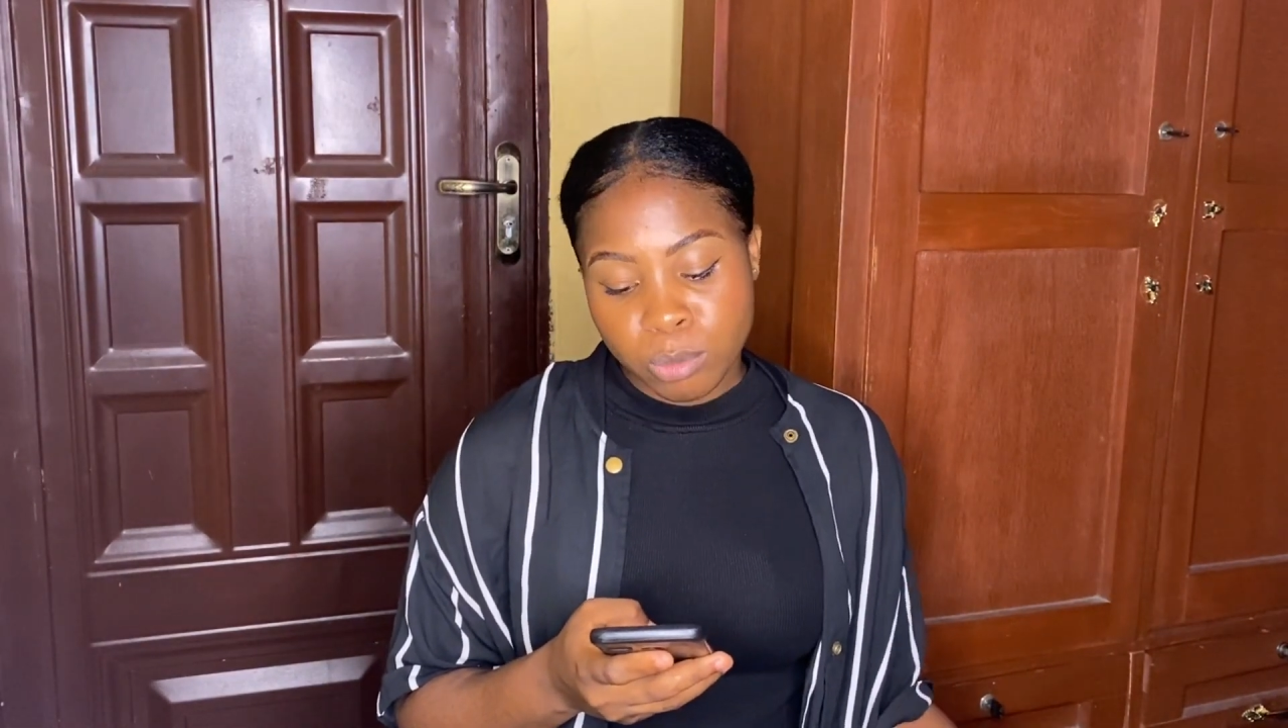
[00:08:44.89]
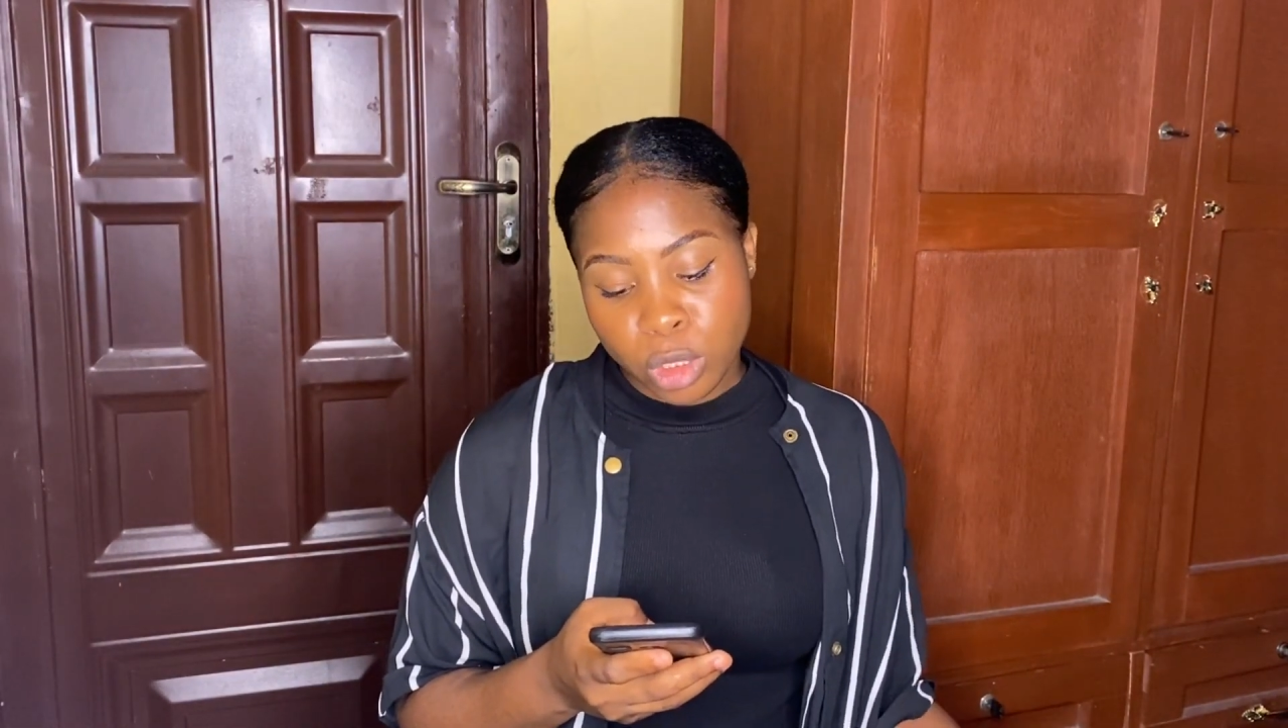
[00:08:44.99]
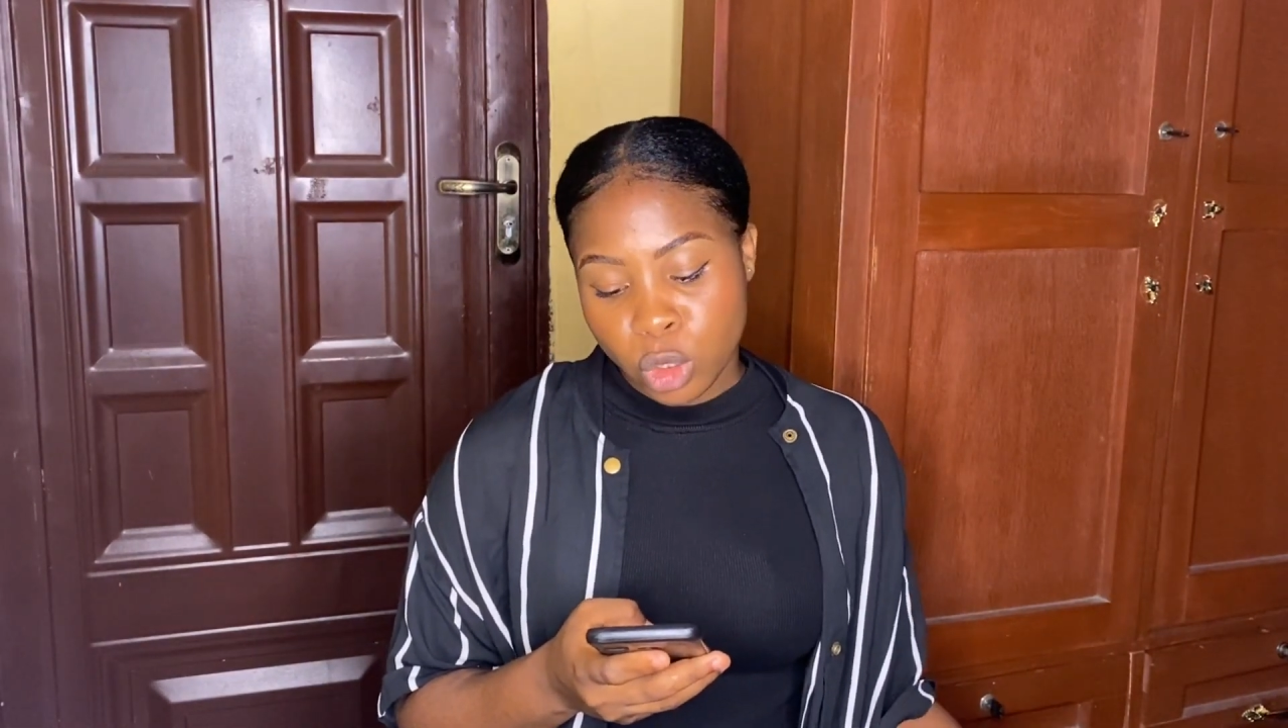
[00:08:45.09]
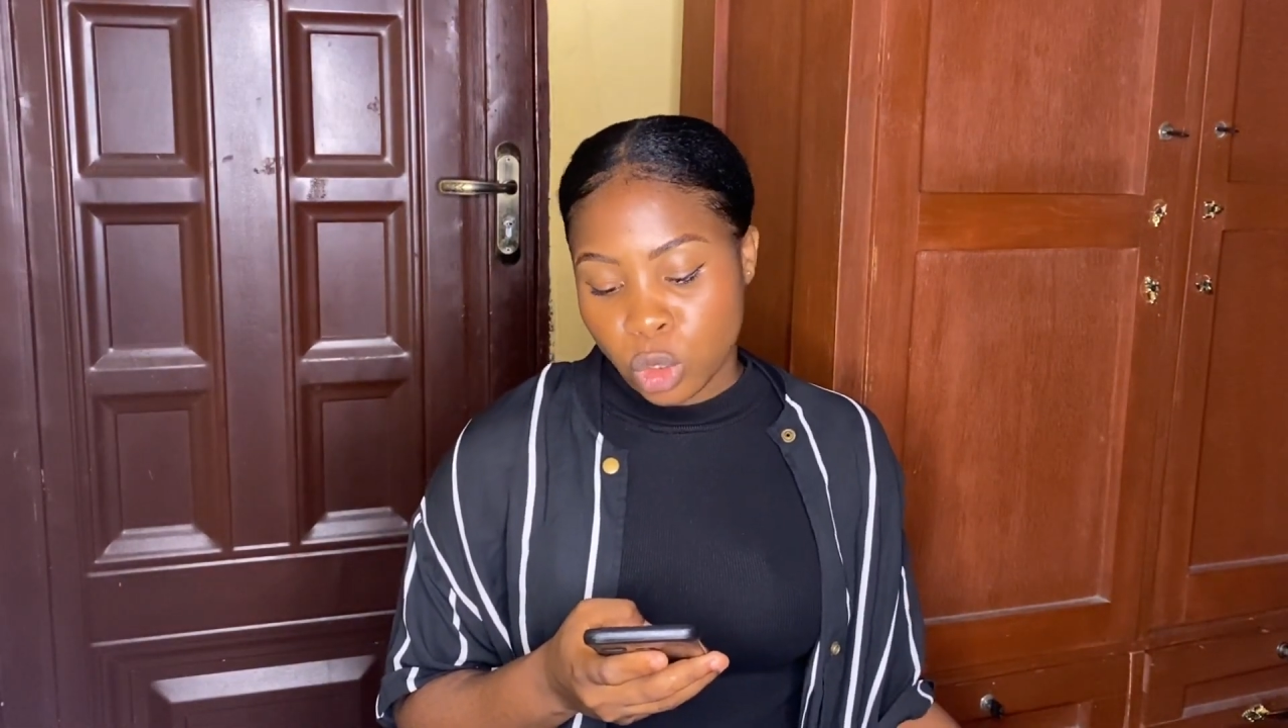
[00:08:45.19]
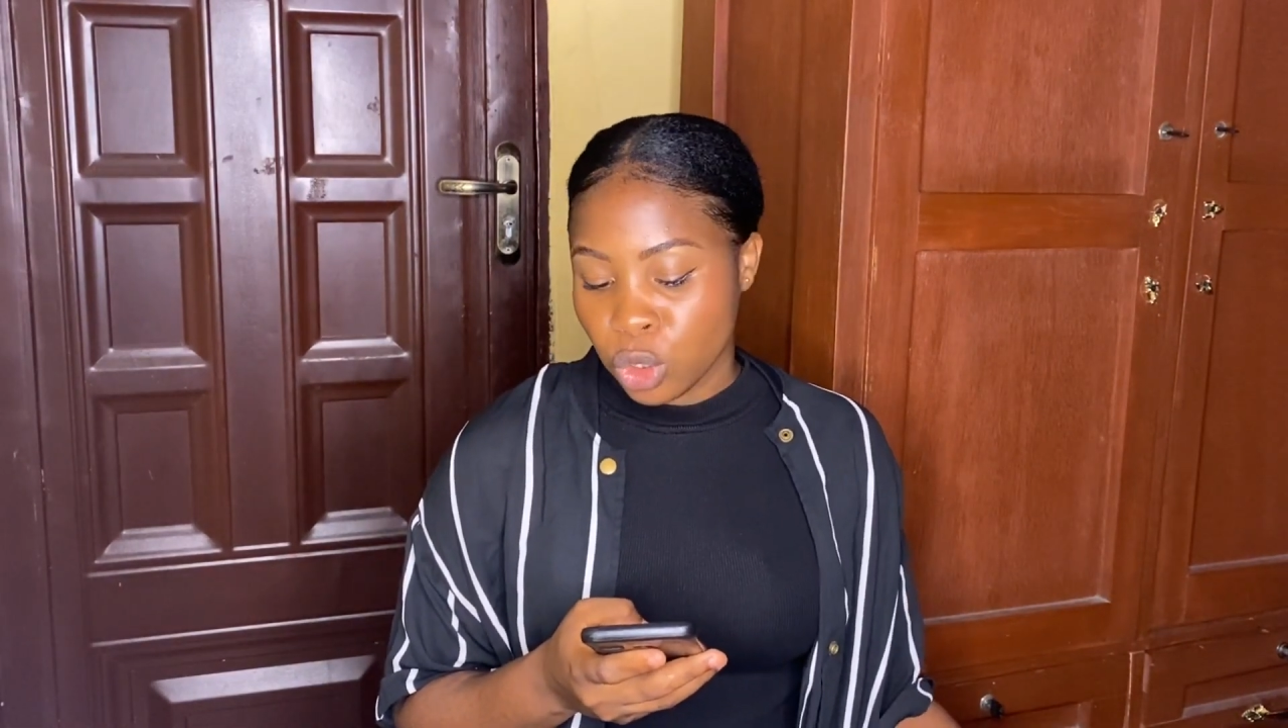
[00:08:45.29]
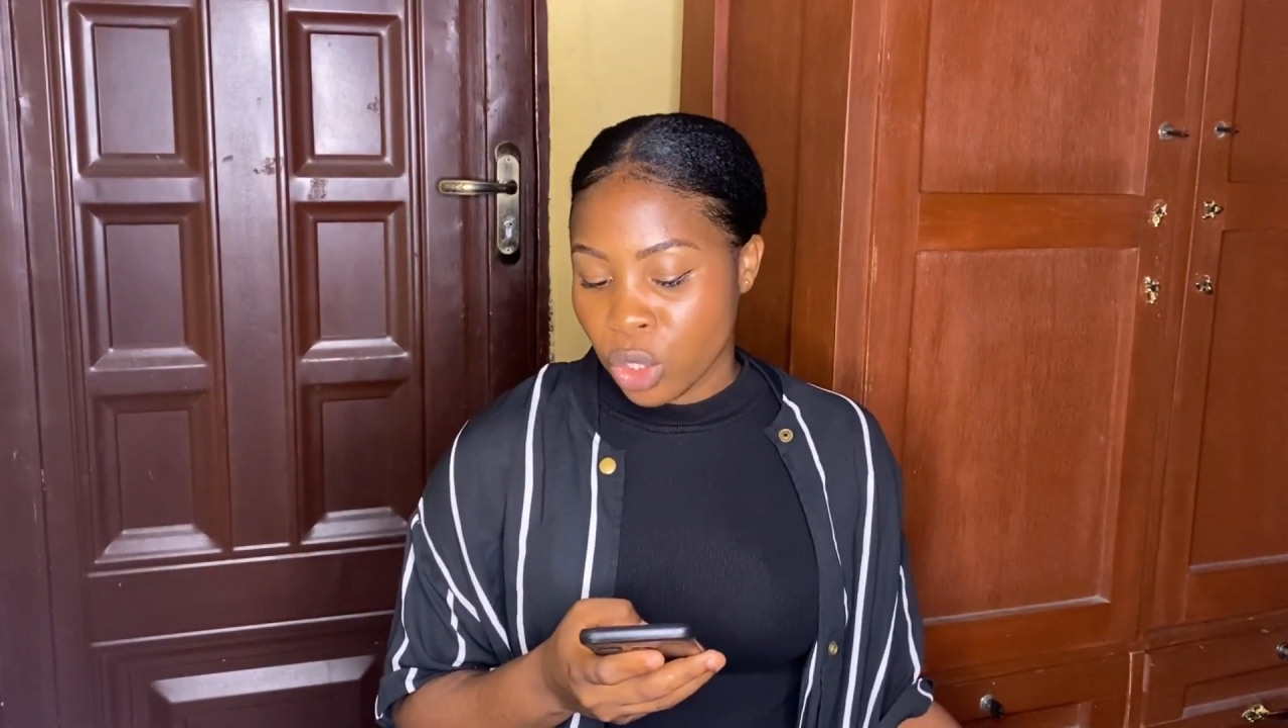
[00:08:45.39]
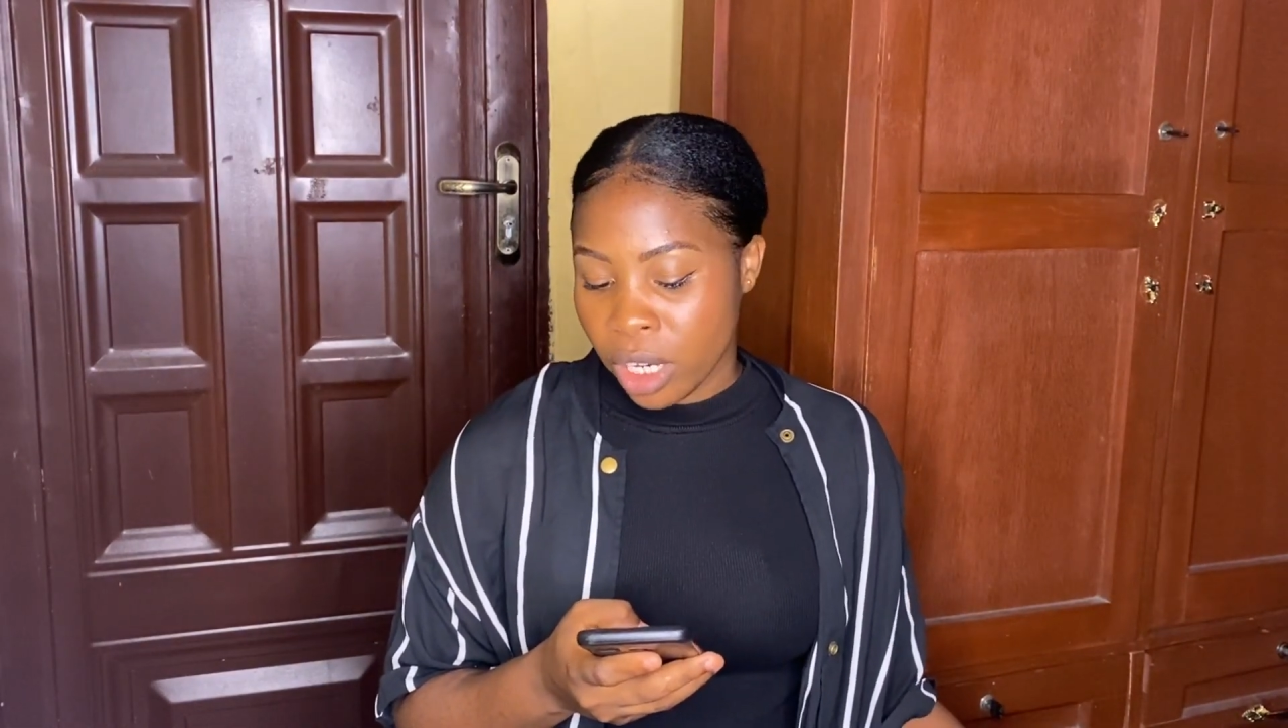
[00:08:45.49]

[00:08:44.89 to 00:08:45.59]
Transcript: been to your